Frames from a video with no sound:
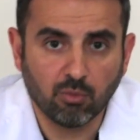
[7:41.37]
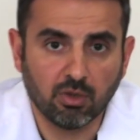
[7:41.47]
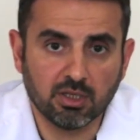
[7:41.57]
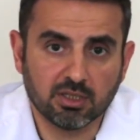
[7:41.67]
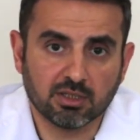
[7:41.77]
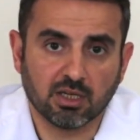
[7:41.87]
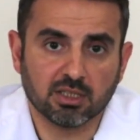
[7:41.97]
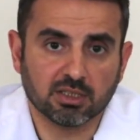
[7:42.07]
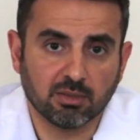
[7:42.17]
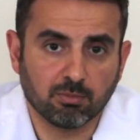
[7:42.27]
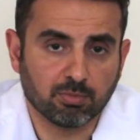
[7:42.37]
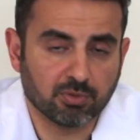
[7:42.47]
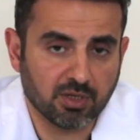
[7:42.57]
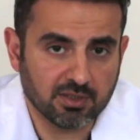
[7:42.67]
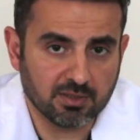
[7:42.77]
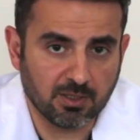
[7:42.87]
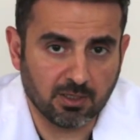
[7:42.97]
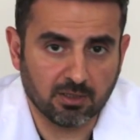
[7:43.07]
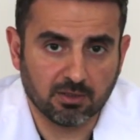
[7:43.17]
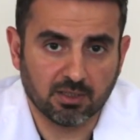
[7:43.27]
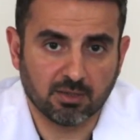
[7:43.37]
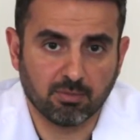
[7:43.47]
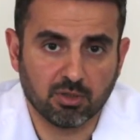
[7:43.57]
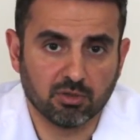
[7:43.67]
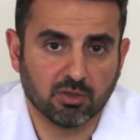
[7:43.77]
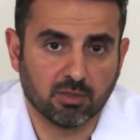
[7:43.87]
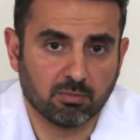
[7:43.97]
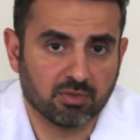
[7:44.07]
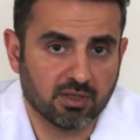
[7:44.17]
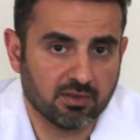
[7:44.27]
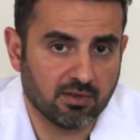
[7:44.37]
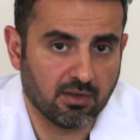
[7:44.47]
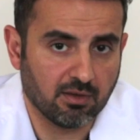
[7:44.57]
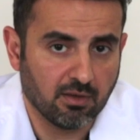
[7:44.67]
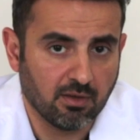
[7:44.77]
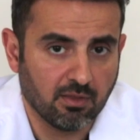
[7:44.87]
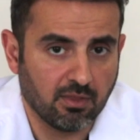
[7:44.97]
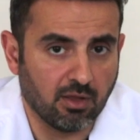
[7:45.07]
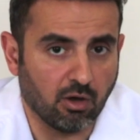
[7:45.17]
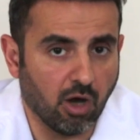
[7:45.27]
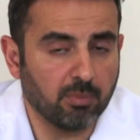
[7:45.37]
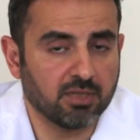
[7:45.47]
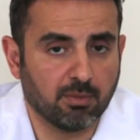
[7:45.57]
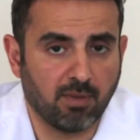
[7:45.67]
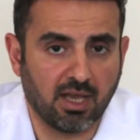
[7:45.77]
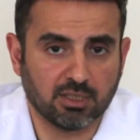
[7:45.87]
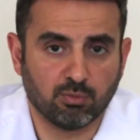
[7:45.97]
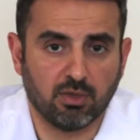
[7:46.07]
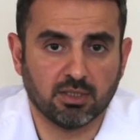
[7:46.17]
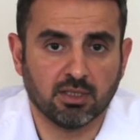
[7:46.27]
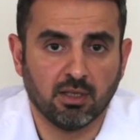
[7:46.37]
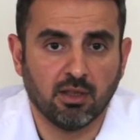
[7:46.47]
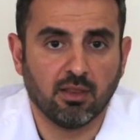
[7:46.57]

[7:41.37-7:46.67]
when it starts compressing, especially compressing the optic pathways,